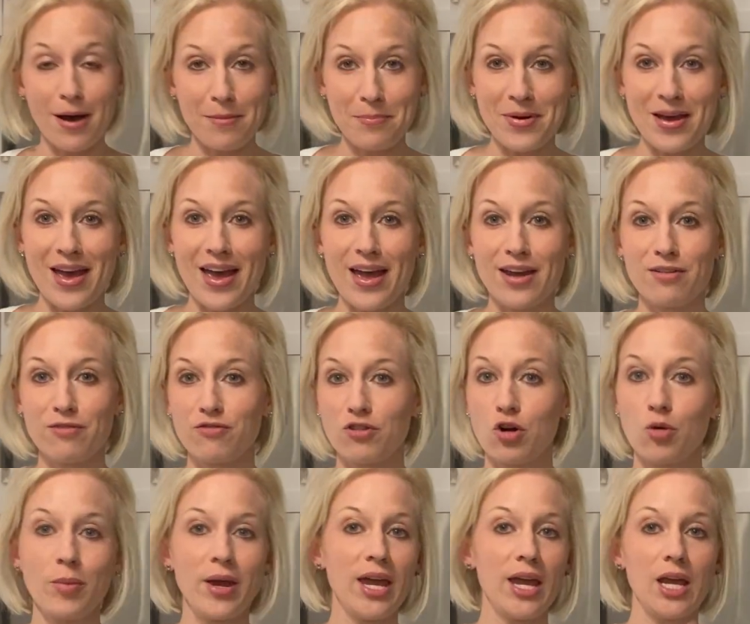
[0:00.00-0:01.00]
a head of
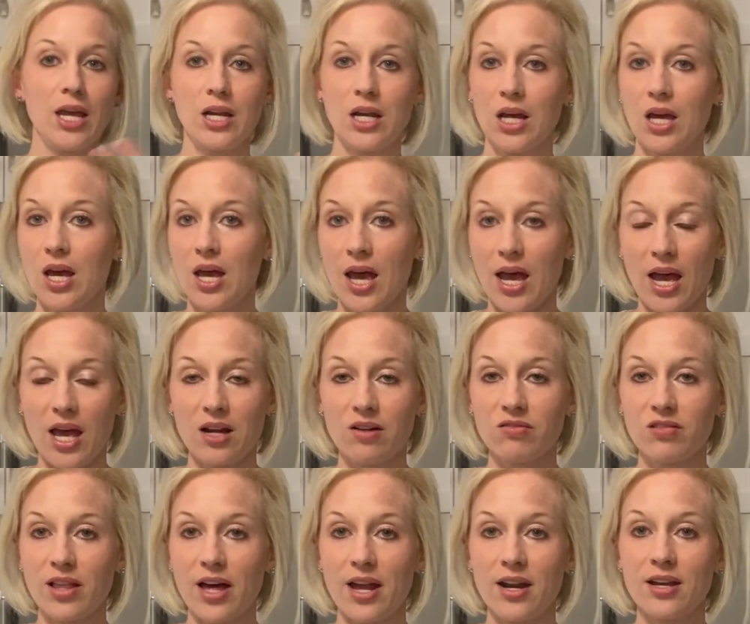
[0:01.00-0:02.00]
romaine, head
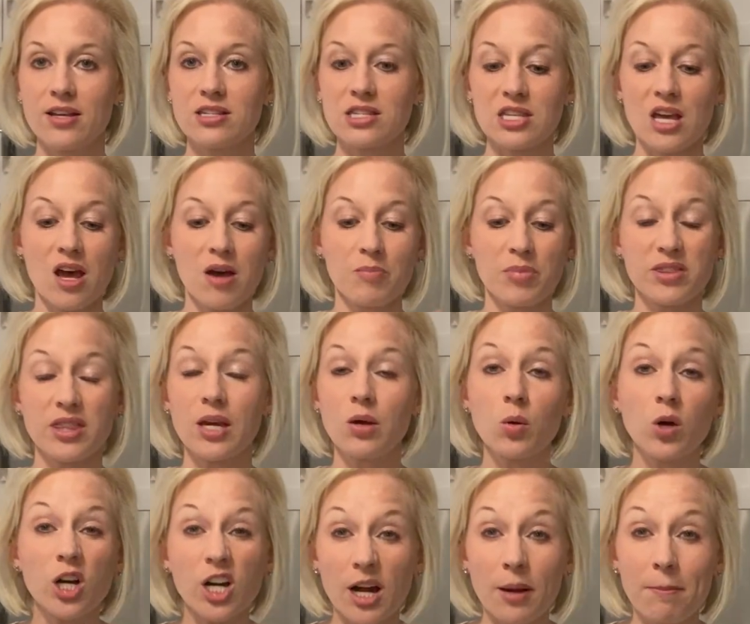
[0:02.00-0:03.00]
of lettuce, but they
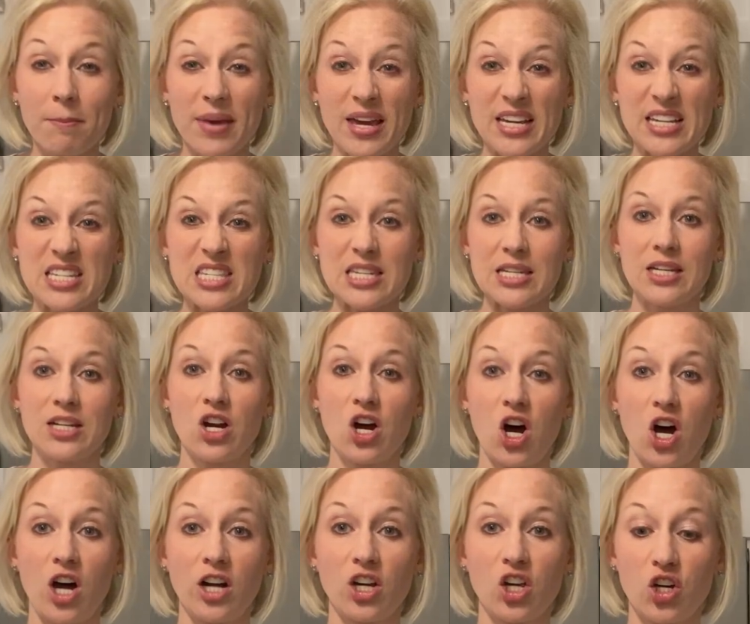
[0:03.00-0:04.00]
work amazing
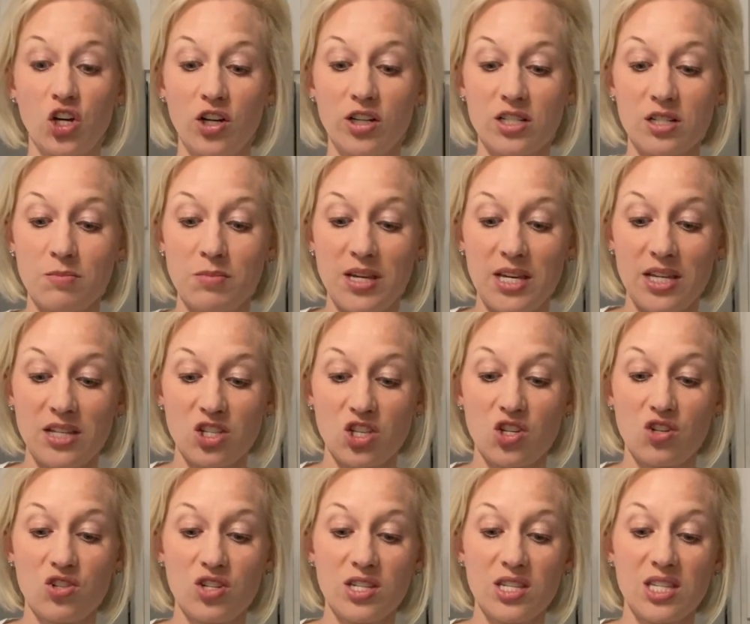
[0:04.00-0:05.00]
on cooked meat. So
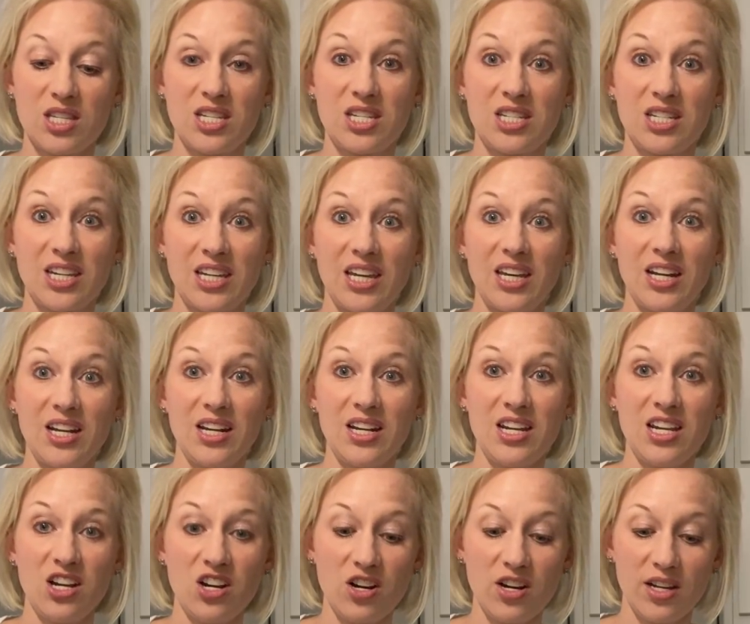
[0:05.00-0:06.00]
you just get in
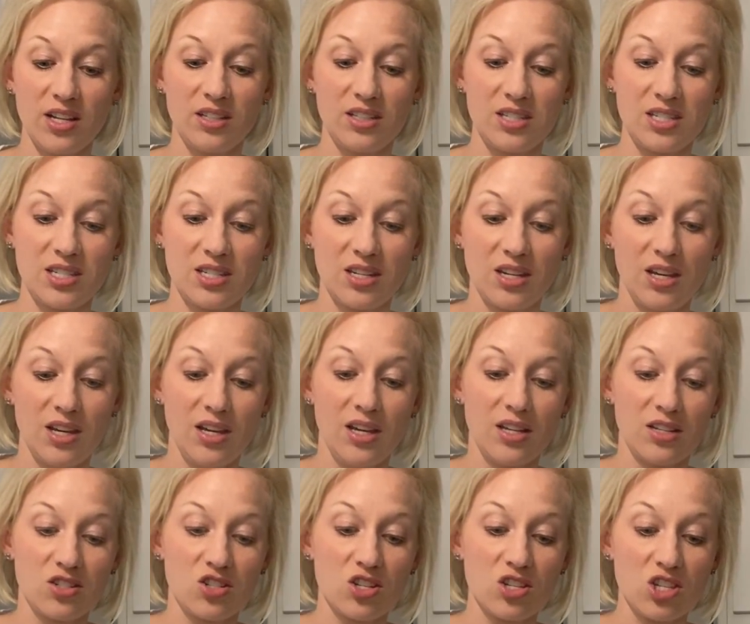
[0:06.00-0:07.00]
here and
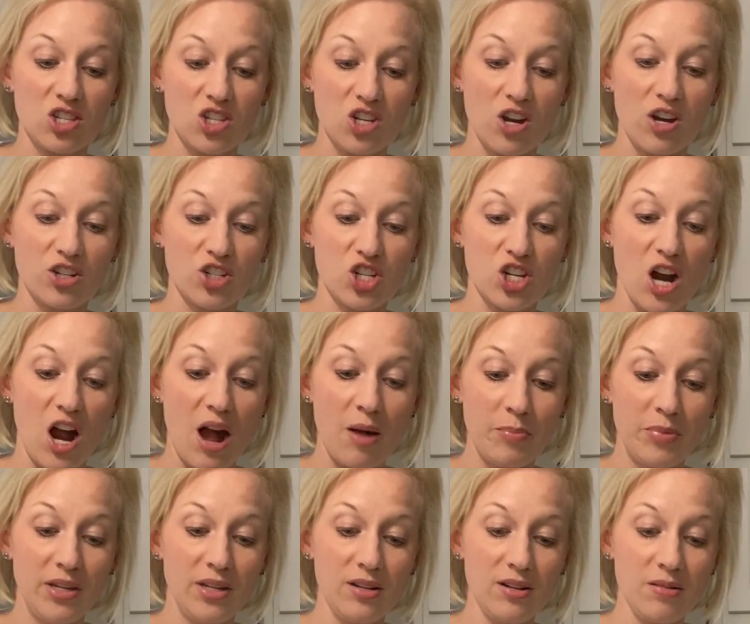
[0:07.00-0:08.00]
just start
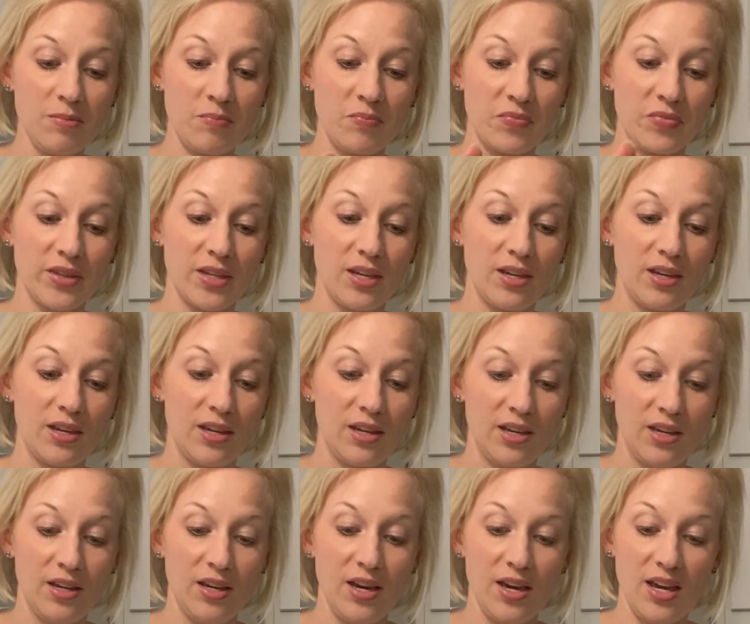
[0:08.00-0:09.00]
chopping.
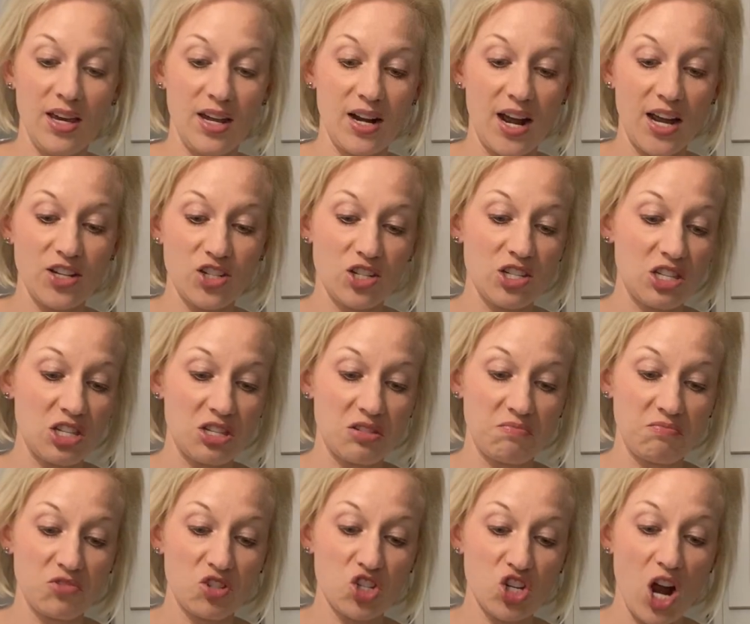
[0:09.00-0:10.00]
And I'm
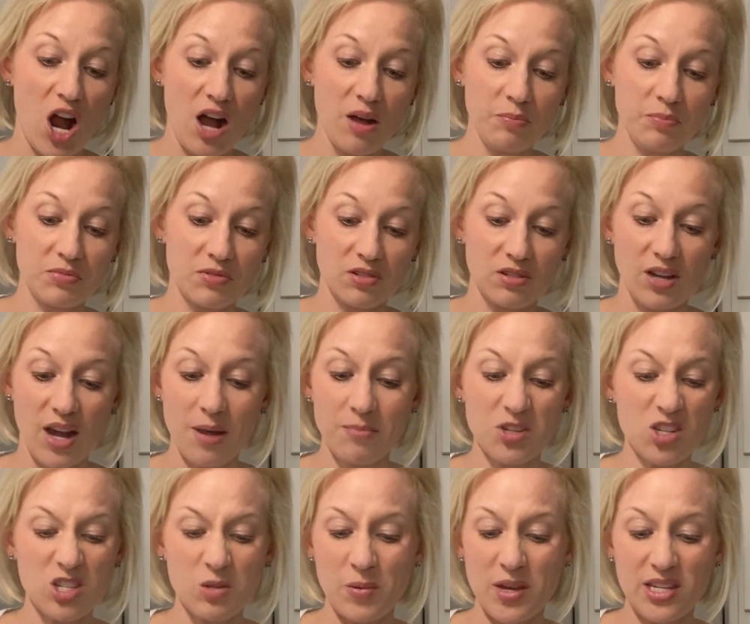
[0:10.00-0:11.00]

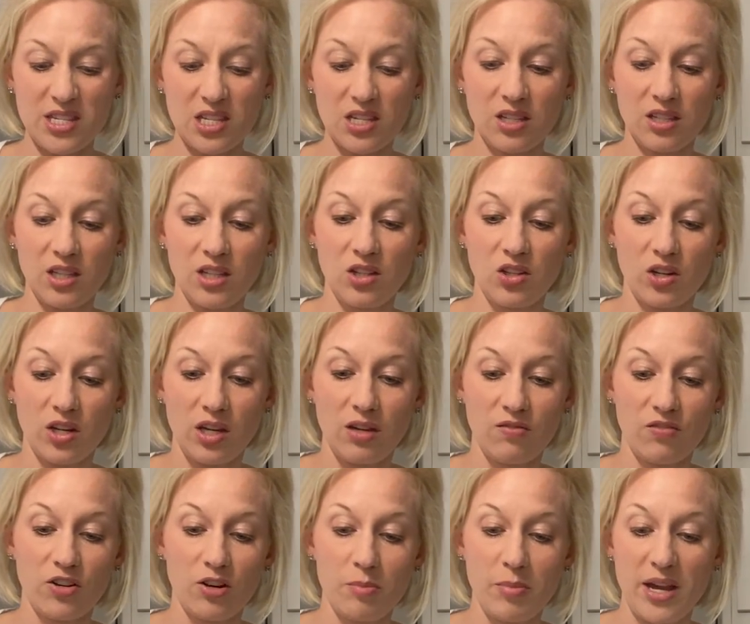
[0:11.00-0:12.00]
just basically looking
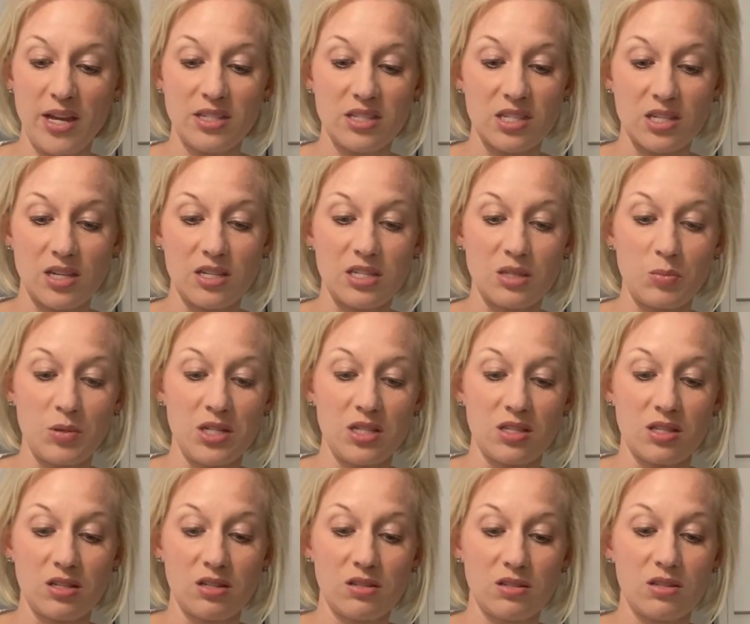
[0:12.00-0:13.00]
for bite-sized
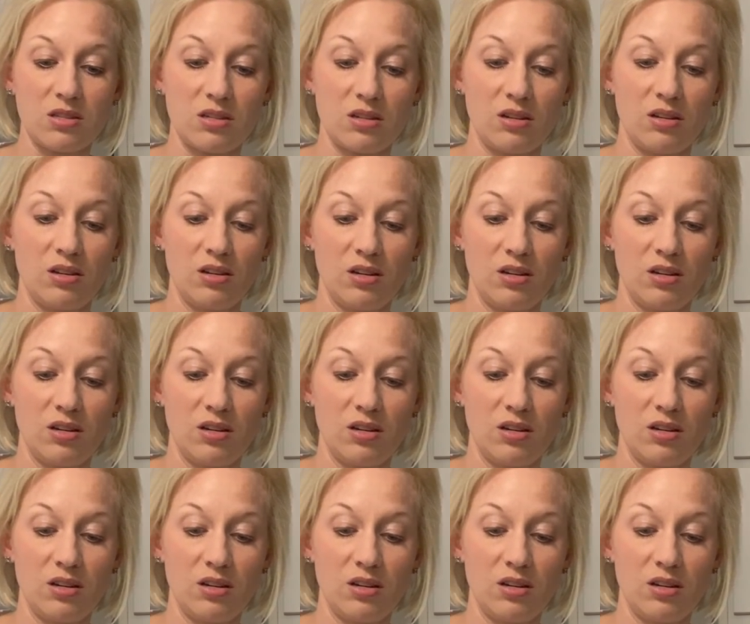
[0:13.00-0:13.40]
pieces,